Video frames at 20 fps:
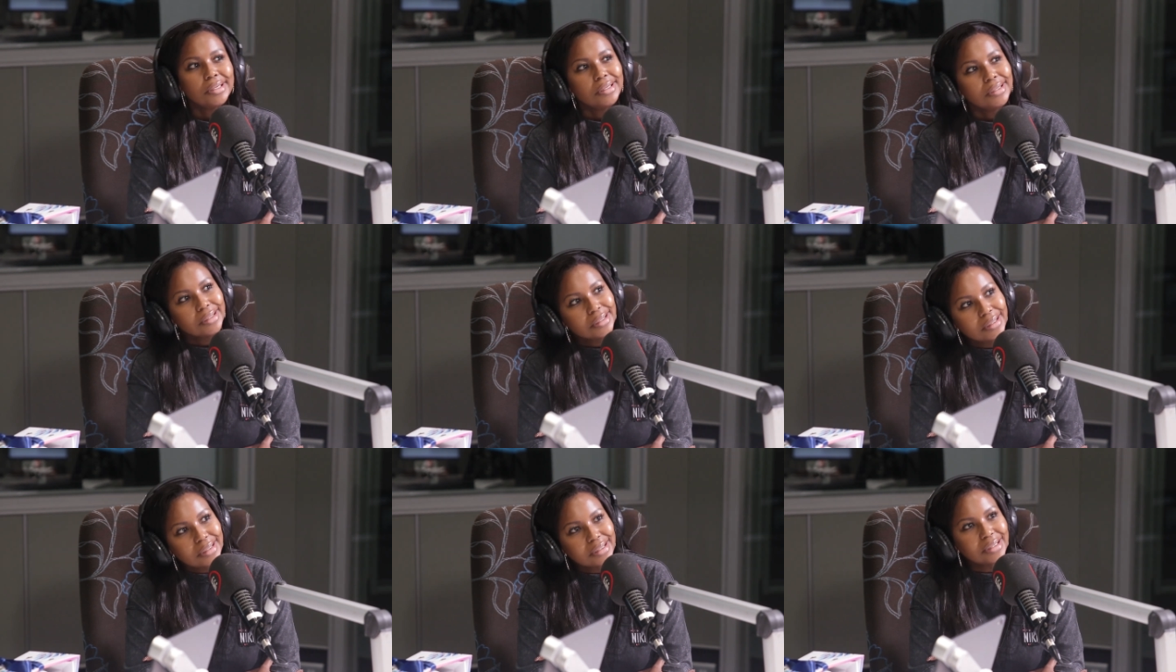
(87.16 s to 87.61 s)

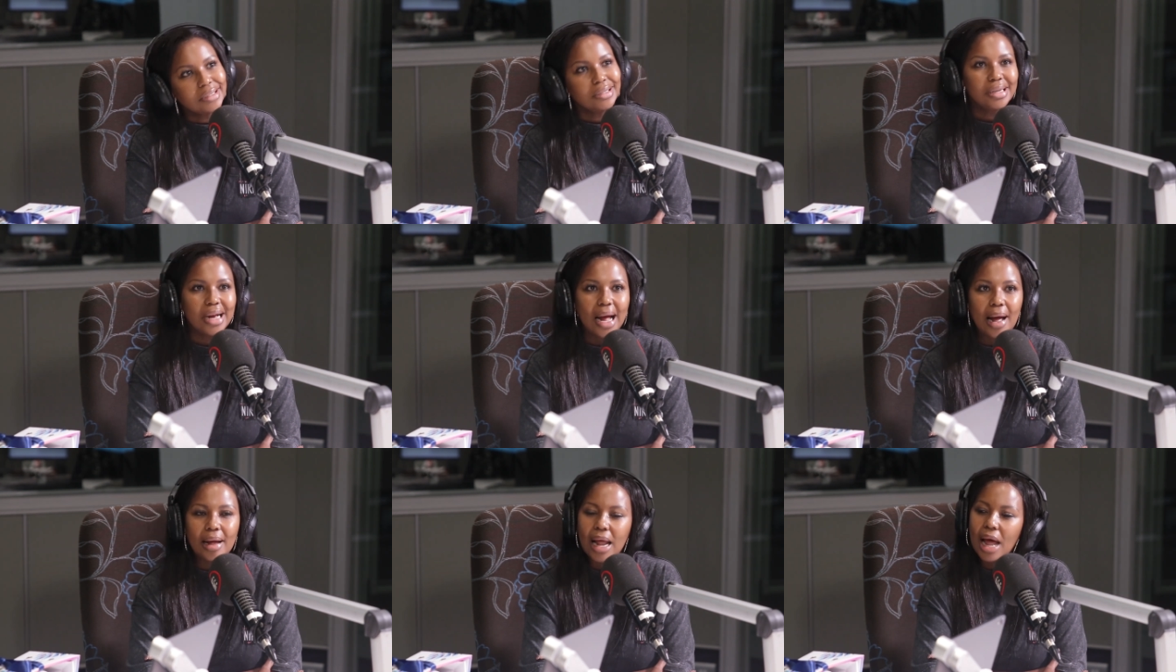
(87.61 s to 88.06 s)

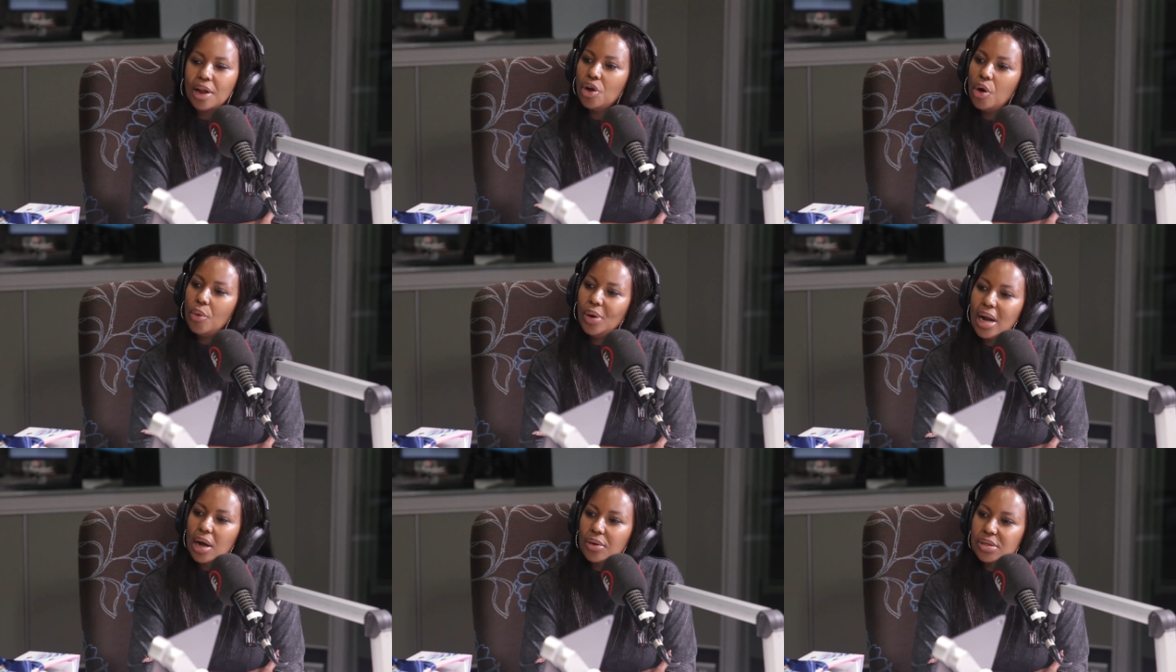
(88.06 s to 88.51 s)
uh, I, I,
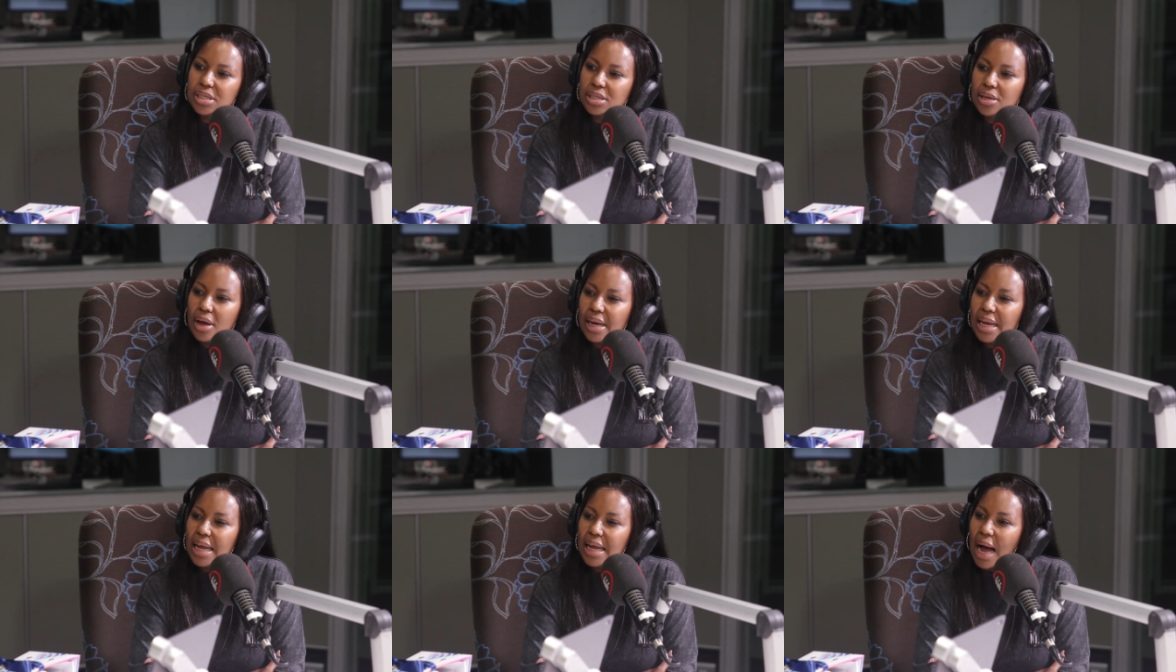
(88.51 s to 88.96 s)
know when I was
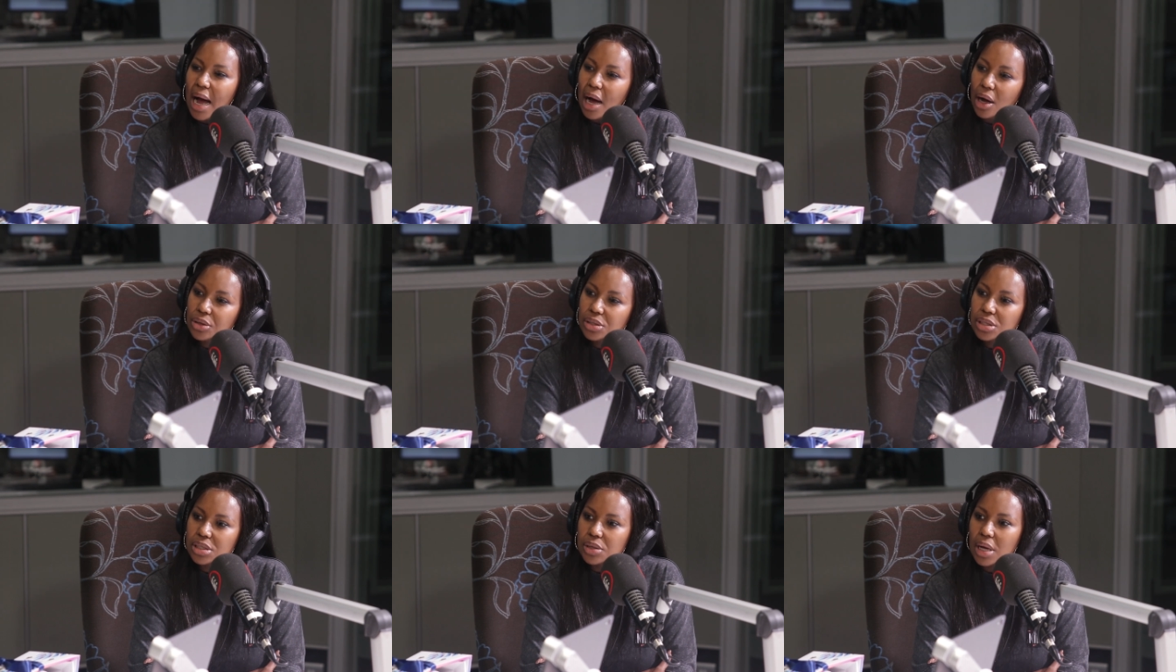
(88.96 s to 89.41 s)
starting
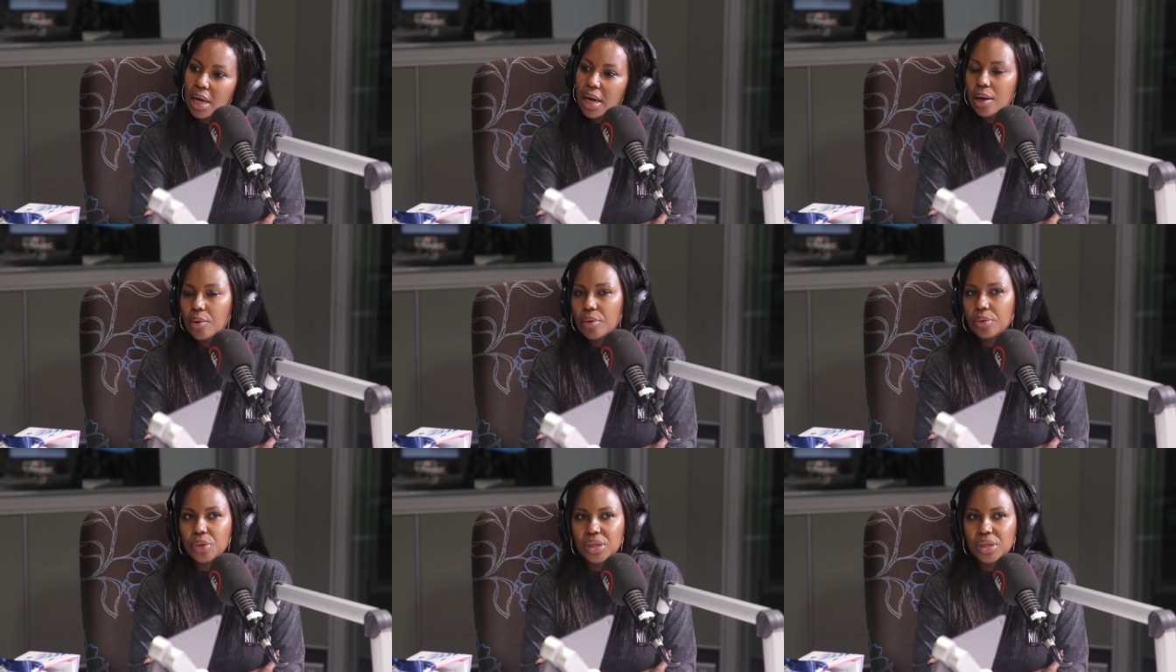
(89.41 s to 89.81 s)
out uh,